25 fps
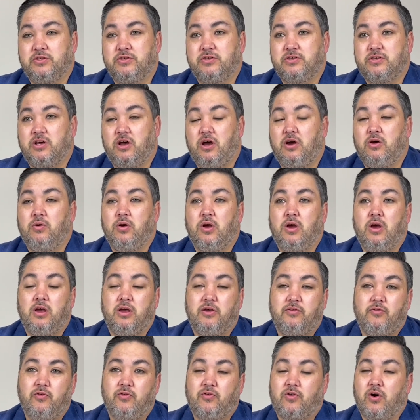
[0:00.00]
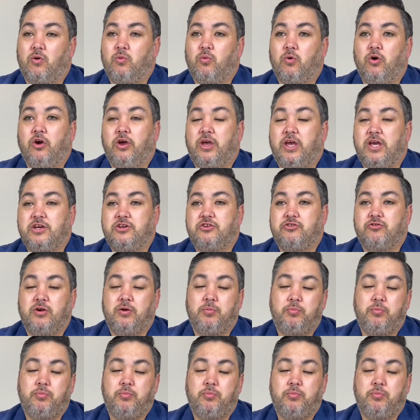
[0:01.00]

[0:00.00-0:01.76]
So if you've got work history,